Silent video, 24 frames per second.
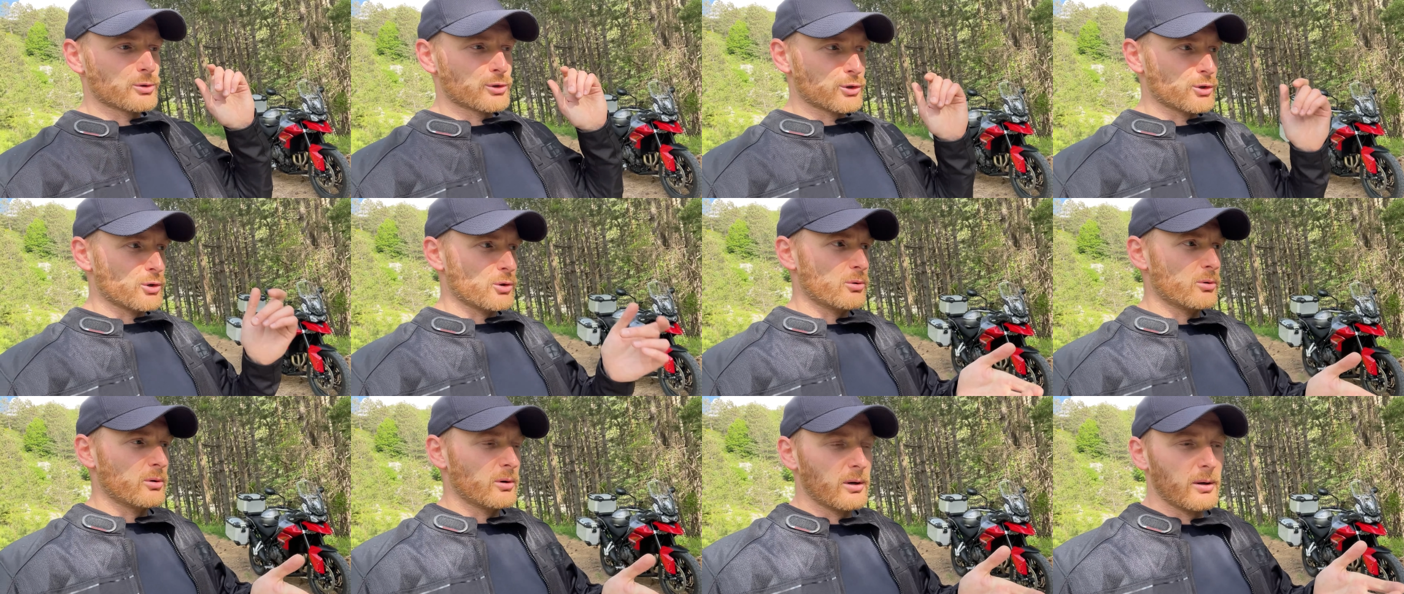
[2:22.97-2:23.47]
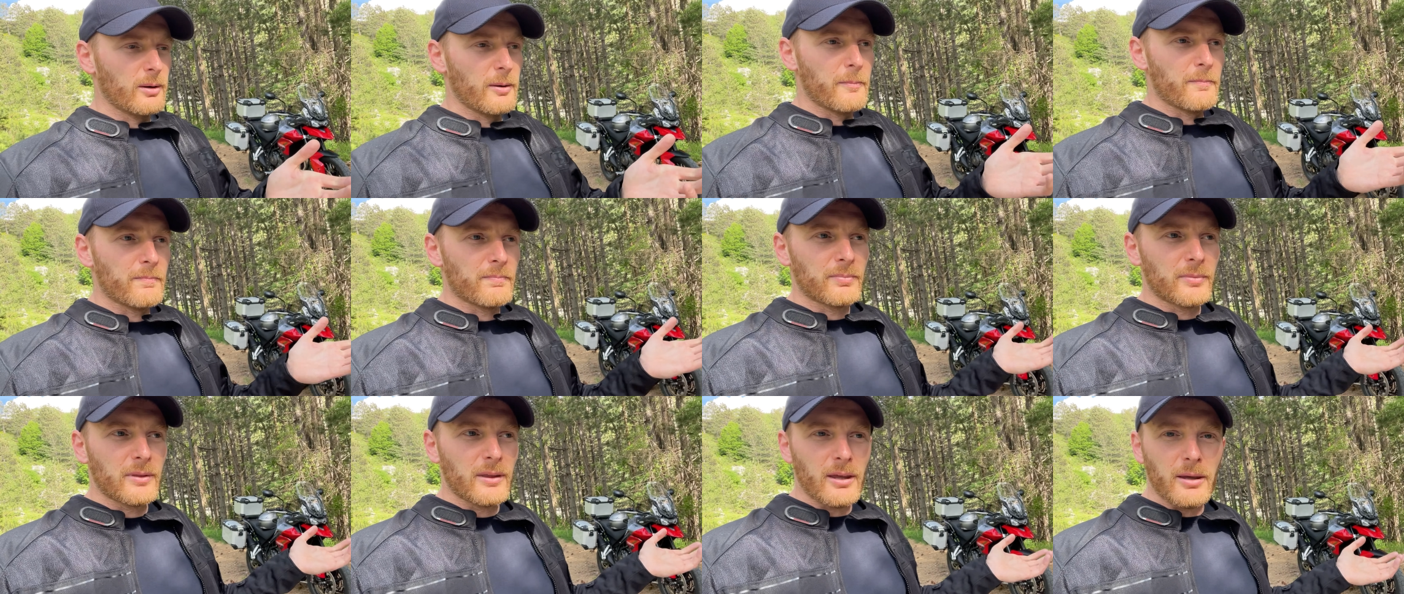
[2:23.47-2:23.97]
So
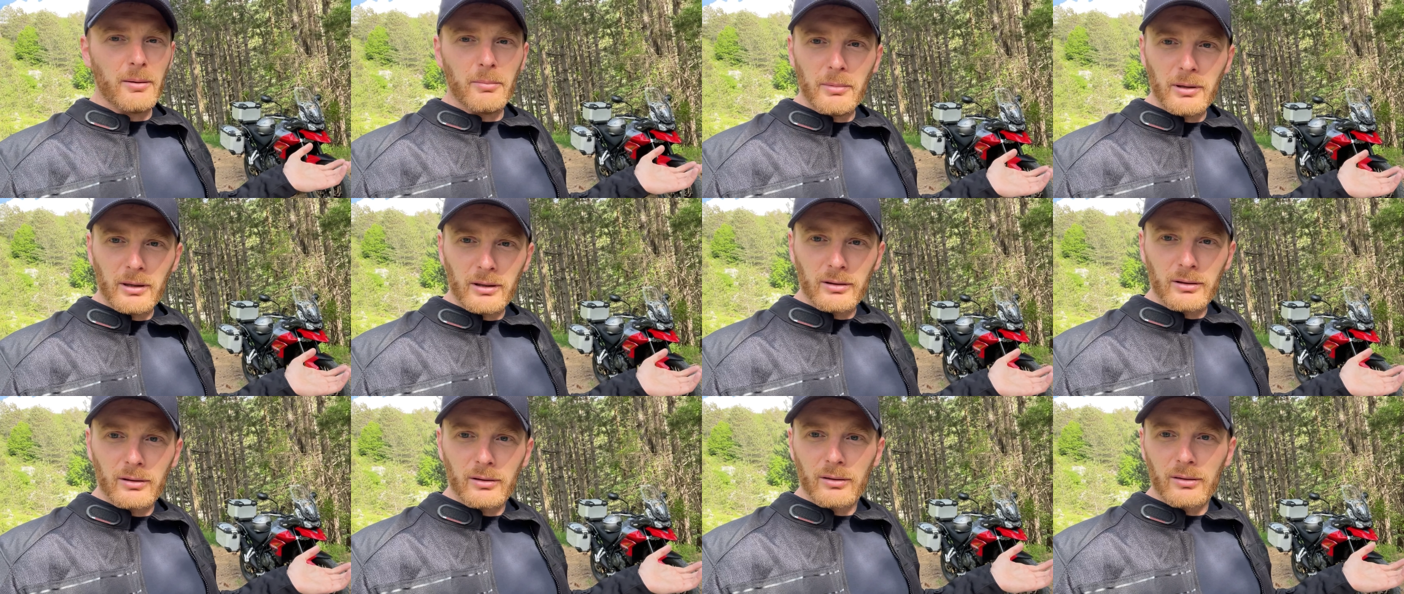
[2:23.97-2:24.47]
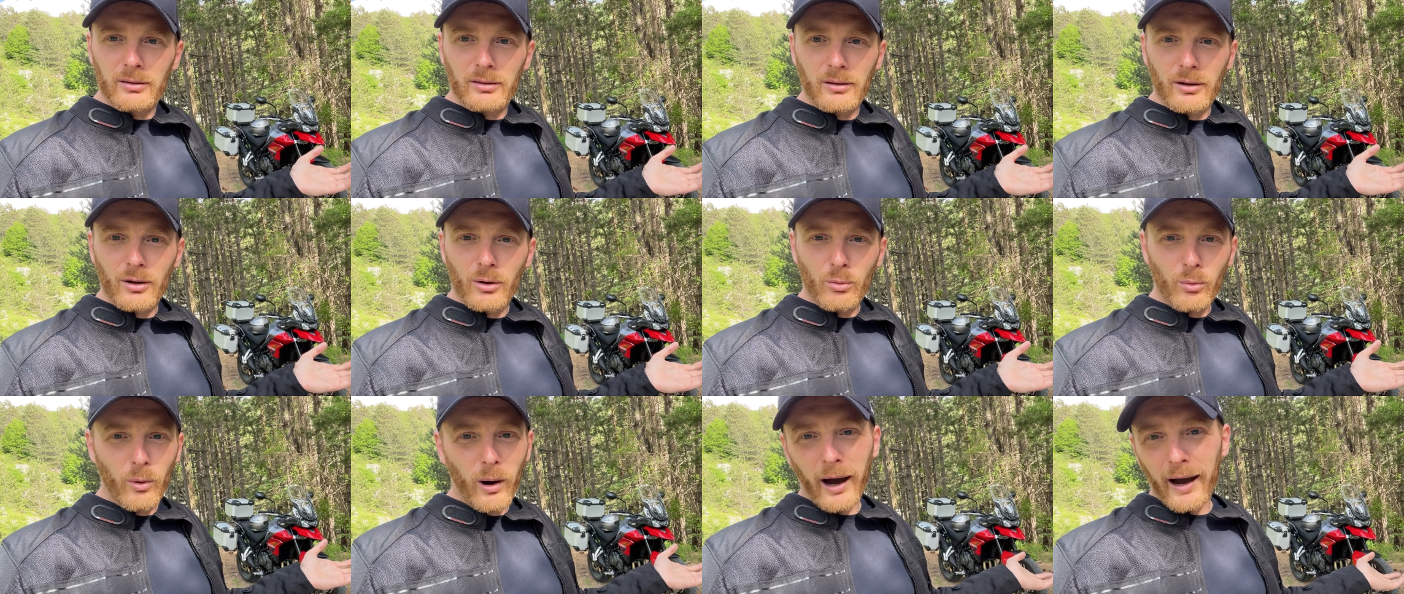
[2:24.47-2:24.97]
I mean,
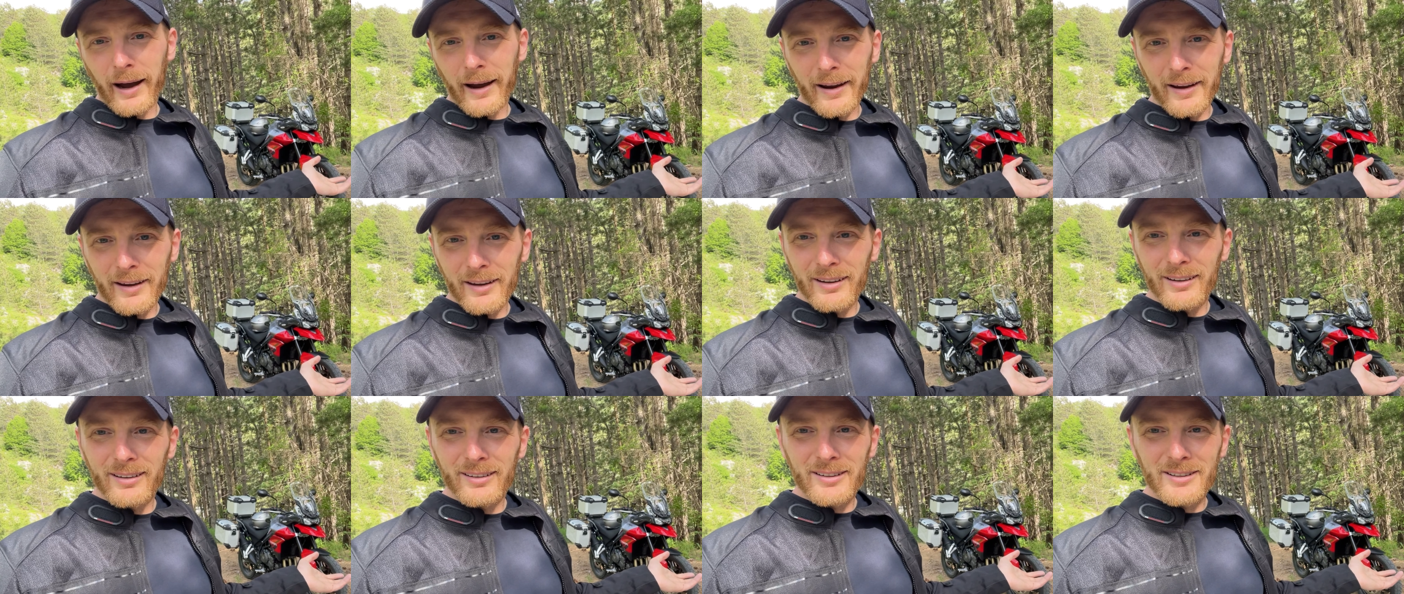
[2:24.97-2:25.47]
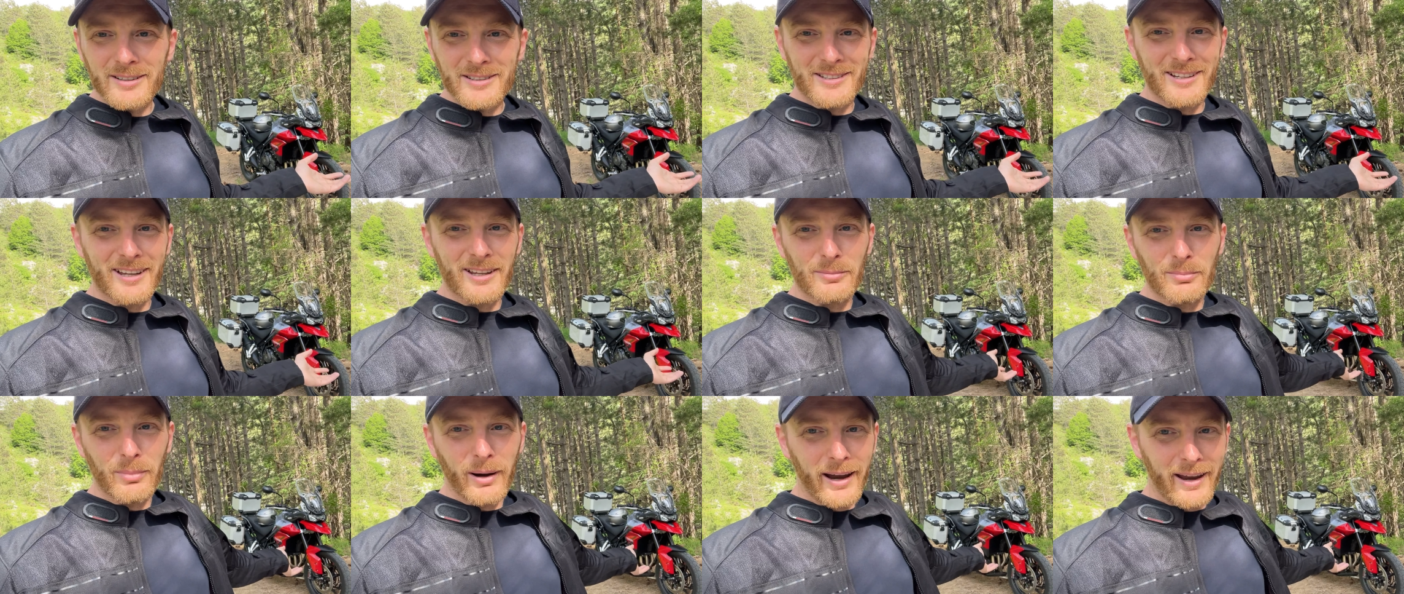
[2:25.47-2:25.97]
why
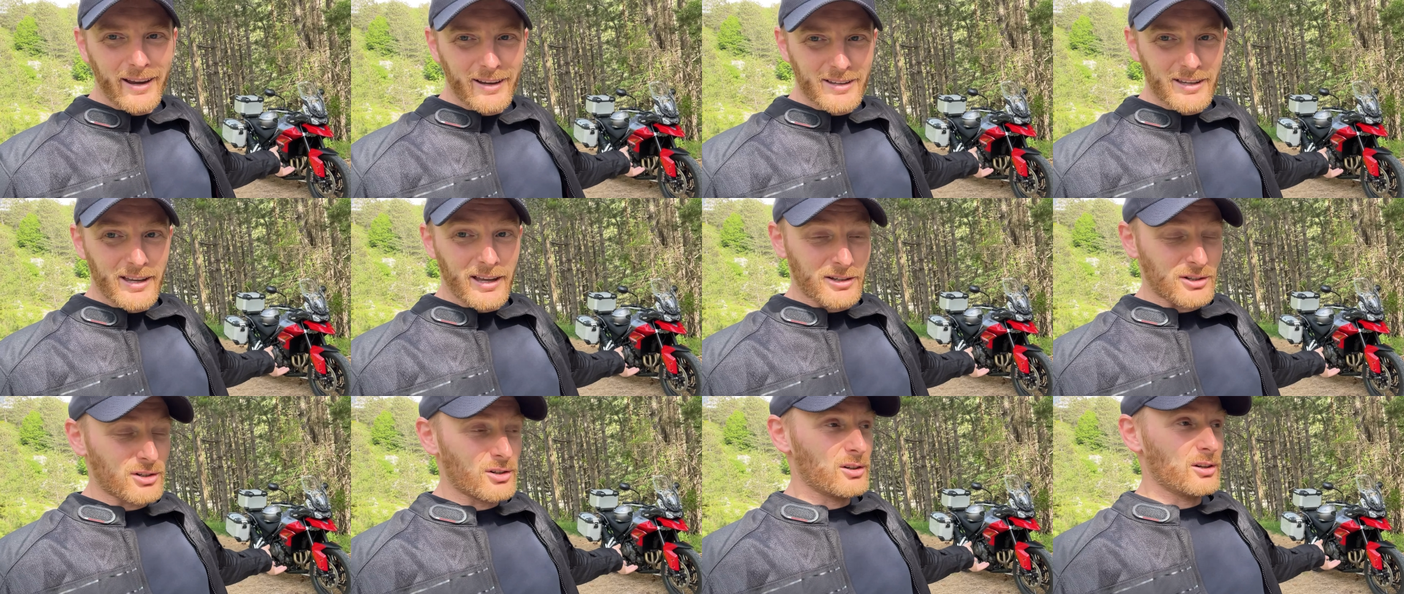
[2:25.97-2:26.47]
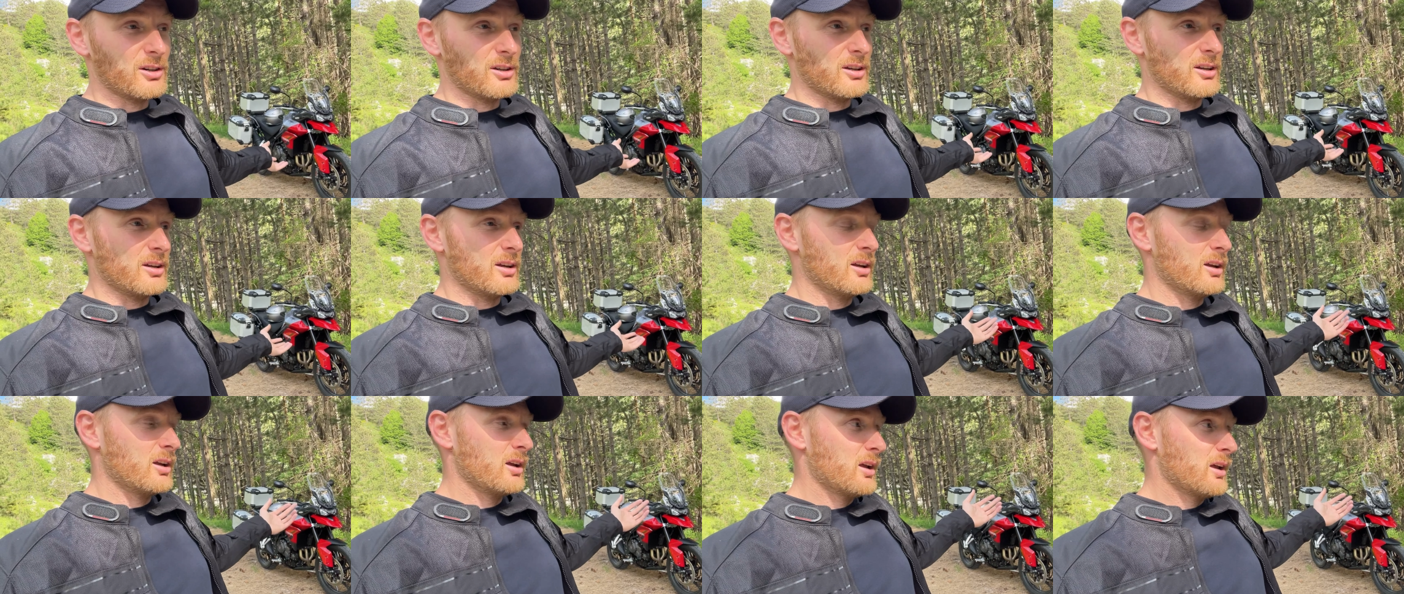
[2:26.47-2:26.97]
that bike actually